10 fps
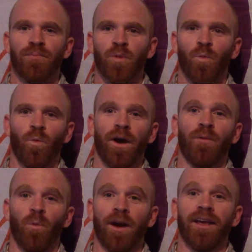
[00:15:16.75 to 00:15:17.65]

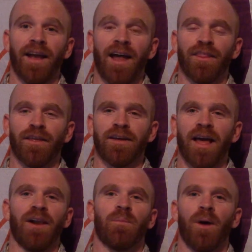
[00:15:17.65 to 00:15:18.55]
winning at the
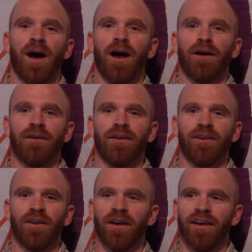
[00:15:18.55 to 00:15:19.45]
Dellenbaugh,
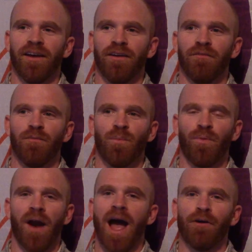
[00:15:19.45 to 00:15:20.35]

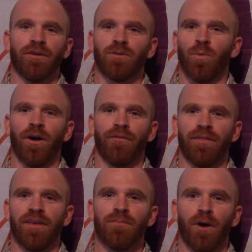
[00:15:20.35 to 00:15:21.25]
Brown is one
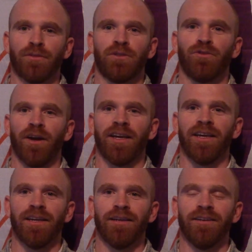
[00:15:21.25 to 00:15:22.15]
of the most
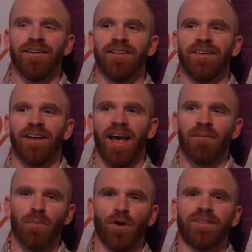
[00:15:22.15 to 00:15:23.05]
tricky
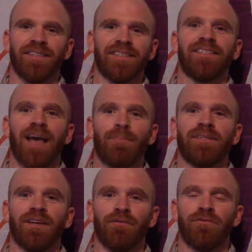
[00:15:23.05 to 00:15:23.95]
and most
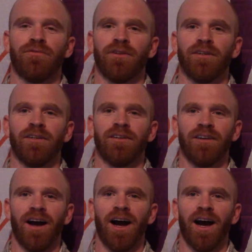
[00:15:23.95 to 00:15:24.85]
deceptive
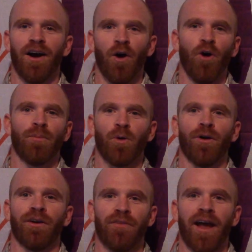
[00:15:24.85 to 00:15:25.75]
home
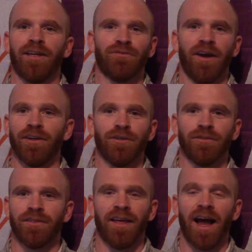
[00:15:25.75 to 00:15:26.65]
court advantage
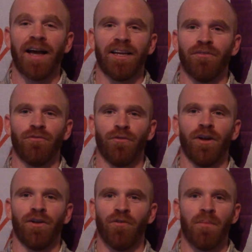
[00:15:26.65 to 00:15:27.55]
venues that I can
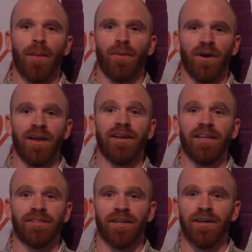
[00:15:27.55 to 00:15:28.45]
really remember in
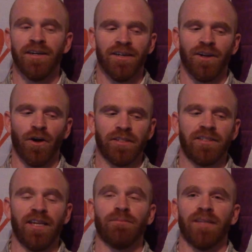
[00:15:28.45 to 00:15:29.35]
NISA. You know, it
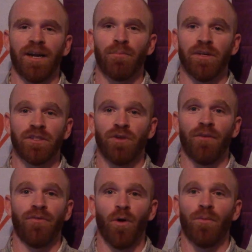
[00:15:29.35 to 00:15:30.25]
seems like a pretty
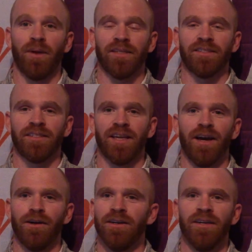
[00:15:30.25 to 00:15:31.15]
straightforward place to
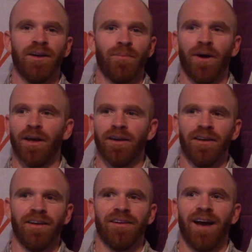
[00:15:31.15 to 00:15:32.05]
sail, but
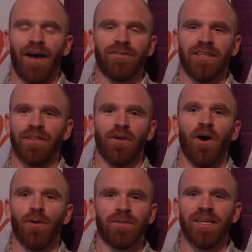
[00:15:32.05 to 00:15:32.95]
I've seen the
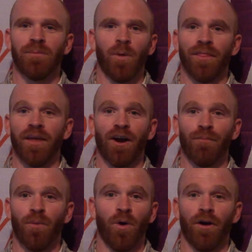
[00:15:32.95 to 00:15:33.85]
home team win there
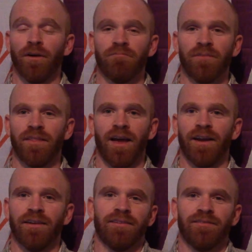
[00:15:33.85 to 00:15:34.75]
more
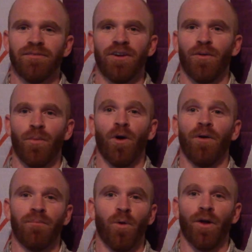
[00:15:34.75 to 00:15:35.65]
than
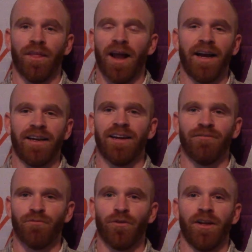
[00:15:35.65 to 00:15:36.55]
I
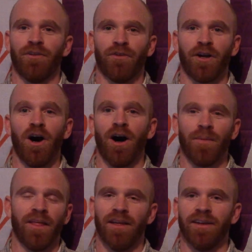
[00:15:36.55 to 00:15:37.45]
can really recall. I
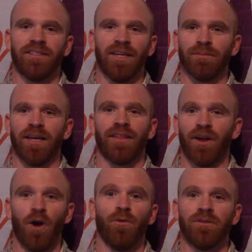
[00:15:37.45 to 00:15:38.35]
mean, it seems like
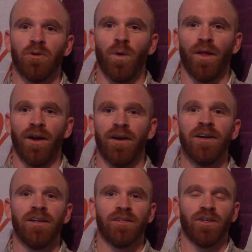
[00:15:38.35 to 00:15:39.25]
they always do well there.
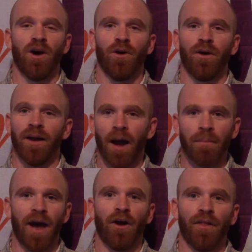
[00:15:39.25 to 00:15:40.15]
So I'm
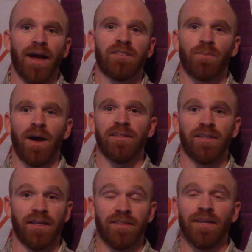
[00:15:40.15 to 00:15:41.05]
not all that surprised
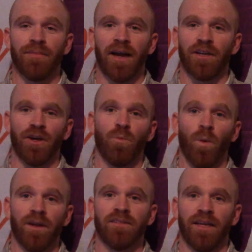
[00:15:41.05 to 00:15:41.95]
that a team that good
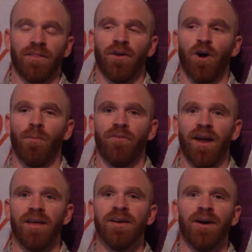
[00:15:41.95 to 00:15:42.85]
wins at the home
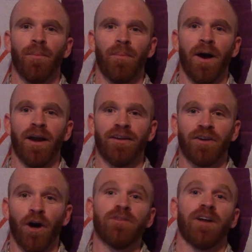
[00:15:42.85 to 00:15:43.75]
event. But
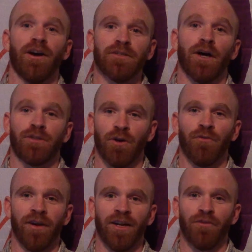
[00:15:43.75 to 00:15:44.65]
Coast Guard is also a
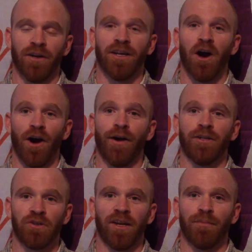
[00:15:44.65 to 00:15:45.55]
really, really
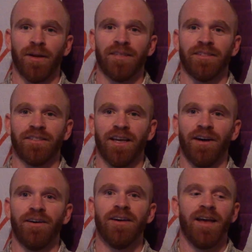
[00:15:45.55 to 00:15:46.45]
hard, tricky place to
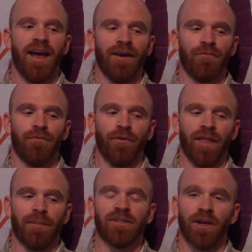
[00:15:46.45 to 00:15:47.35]
sail. And for
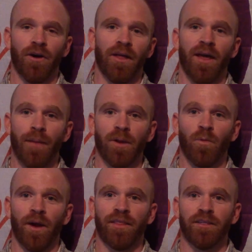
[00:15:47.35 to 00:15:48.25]
them to go to the Emily
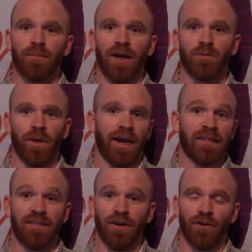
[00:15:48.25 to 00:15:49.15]
Wick this past
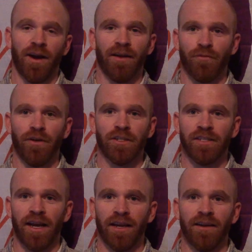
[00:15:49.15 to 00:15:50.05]
weekend, sail great and finish
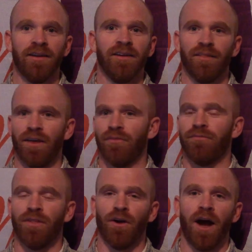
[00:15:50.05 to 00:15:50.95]
second,
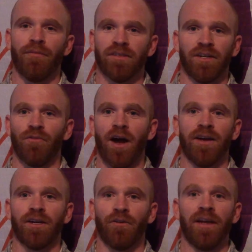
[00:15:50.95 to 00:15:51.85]
they're obviously
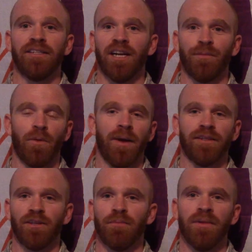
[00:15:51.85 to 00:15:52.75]
riding a great deal of
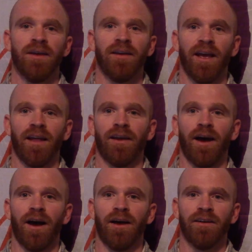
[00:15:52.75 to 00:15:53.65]
momentum
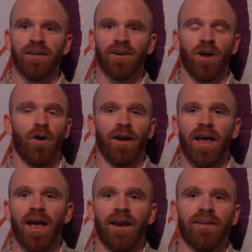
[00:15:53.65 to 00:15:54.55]
and going
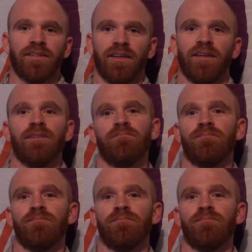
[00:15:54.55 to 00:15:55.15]
ahead into,